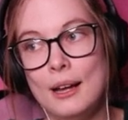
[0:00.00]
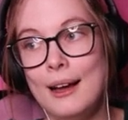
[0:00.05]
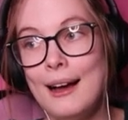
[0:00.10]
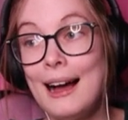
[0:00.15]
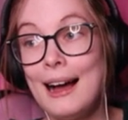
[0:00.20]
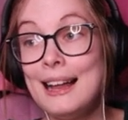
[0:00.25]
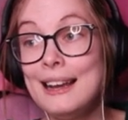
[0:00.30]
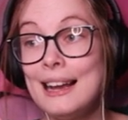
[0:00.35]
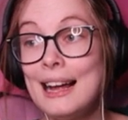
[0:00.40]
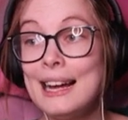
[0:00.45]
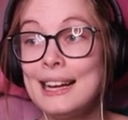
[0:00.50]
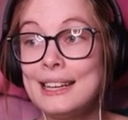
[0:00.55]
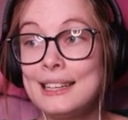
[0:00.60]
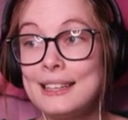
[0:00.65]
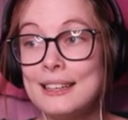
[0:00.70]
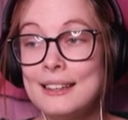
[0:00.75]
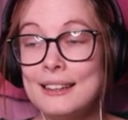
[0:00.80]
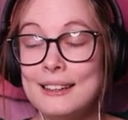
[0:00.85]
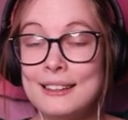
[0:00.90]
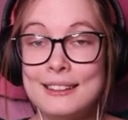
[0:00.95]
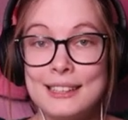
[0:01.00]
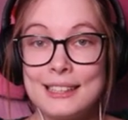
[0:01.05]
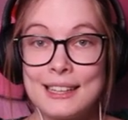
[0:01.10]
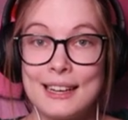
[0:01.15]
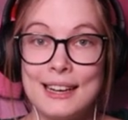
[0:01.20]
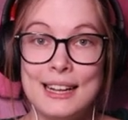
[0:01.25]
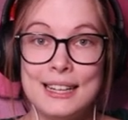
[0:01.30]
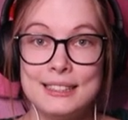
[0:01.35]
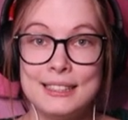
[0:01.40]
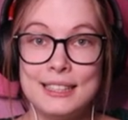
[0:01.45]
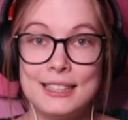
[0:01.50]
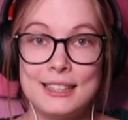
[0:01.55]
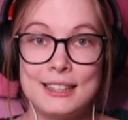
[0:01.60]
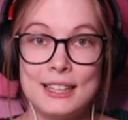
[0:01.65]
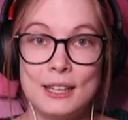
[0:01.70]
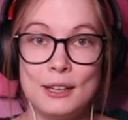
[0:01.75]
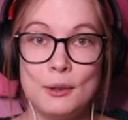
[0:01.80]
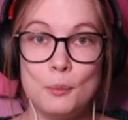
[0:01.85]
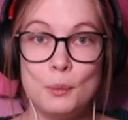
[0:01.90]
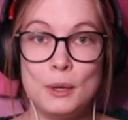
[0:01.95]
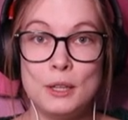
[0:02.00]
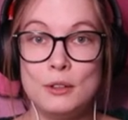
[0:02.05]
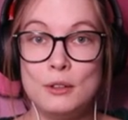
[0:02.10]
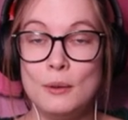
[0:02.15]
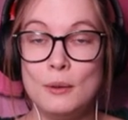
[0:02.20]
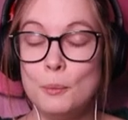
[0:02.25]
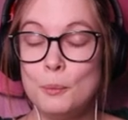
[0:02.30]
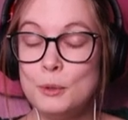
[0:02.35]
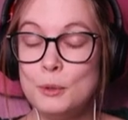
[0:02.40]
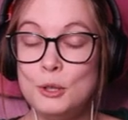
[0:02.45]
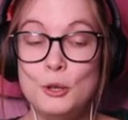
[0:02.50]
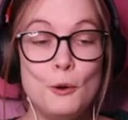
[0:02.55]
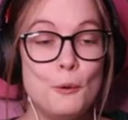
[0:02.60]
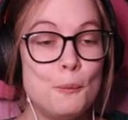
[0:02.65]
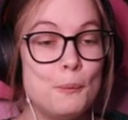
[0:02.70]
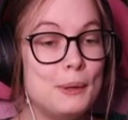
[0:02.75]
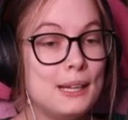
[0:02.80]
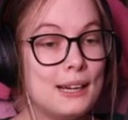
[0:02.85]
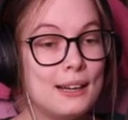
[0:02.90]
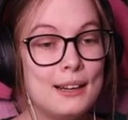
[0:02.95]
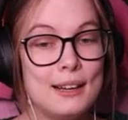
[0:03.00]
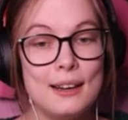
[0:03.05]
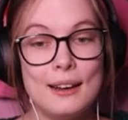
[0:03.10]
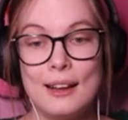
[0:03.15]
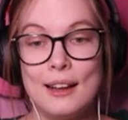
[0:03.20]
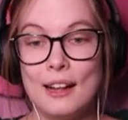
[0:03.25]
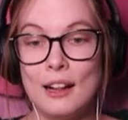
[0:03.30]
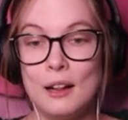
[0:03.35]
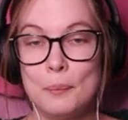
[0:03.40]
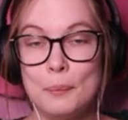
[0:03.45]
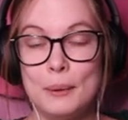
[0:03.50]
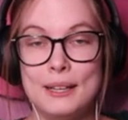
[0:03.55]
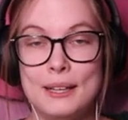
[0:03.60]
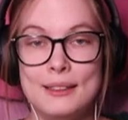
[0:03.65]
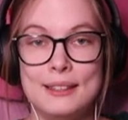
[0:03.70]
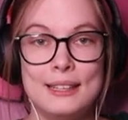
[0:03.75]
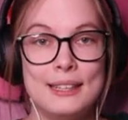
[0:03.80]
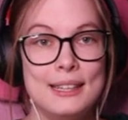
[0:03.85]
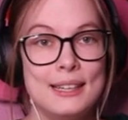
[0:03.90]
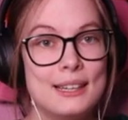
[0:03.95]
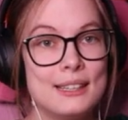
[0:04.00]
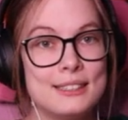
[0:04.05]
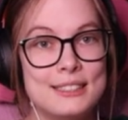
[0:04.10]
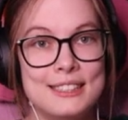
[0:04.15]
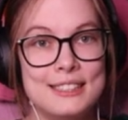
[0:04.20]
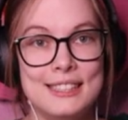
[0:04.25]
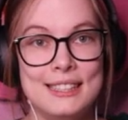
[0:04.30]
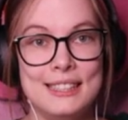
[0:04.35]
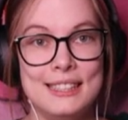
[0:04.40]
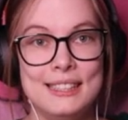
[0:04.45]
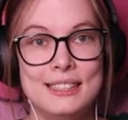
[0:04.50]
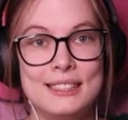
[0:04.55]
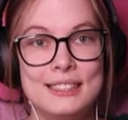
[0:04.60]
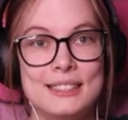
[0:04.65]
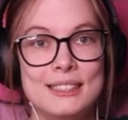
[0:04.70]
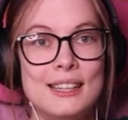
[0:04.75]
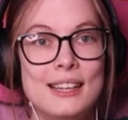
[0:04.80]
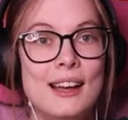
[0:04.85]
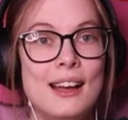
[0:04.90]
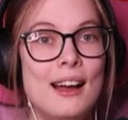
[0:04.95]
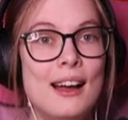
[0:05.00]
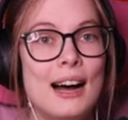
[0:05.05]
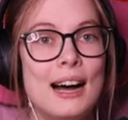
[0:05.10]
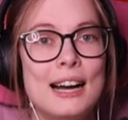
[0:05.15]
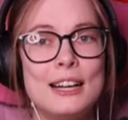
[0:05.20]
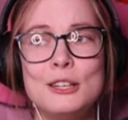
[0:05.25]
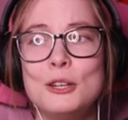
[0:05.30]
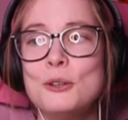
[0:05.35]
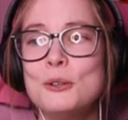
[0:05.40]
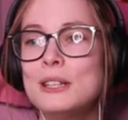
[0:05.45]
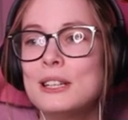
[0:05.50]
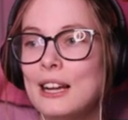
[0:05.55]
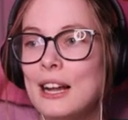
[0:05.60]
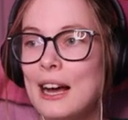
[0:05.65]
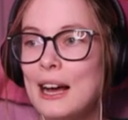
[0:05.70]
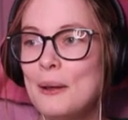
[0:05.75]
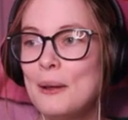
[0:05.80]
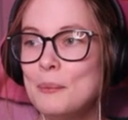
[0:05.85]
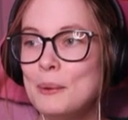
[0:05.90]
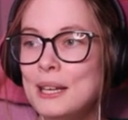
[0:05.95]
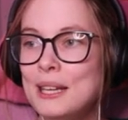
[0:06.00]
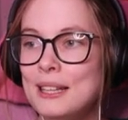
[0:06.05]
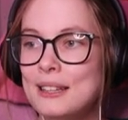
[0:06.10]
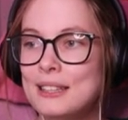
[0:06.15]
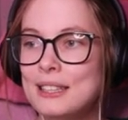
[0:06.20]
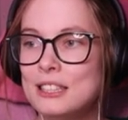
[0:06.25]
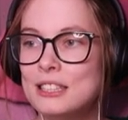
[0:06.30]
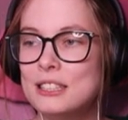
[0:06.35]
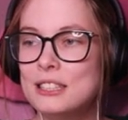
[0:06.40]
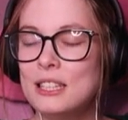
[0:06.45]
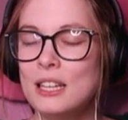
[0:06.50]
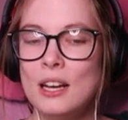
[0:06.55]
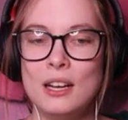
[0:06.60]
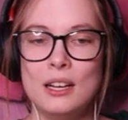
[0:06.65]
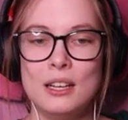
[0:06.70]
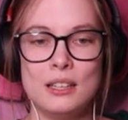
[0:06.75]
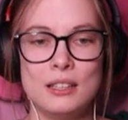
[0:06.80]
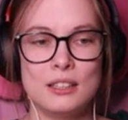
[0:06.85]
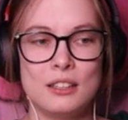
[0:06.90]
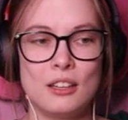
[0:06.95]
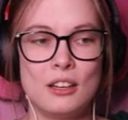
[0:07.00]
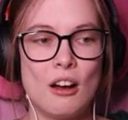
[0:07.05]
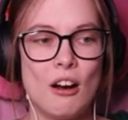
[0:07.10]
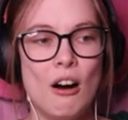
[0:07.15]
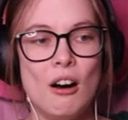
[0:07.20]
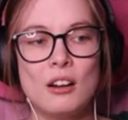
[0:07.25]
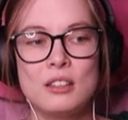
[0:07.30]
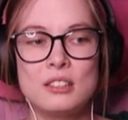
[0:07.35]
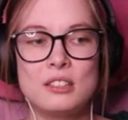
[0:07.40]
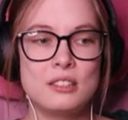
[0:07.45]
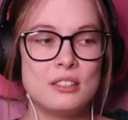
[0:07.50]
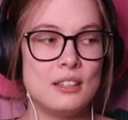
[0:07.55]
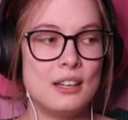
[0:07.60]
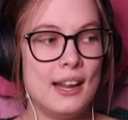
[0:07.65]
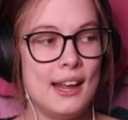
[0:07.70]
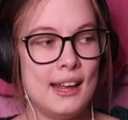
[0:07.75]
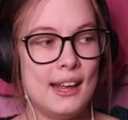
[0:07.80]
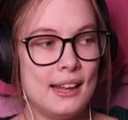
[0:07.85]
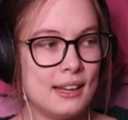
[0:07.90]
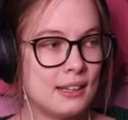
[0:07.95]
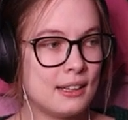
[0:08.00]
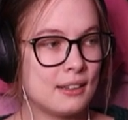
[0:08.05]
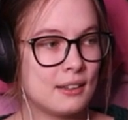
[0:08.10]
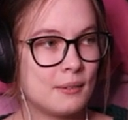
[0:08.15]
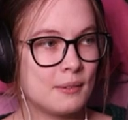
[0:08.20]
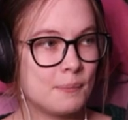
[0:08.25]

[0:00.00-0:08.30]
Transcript: I liked the classic thing with you being a little helper in the little cities. I don't like being this god-slaying.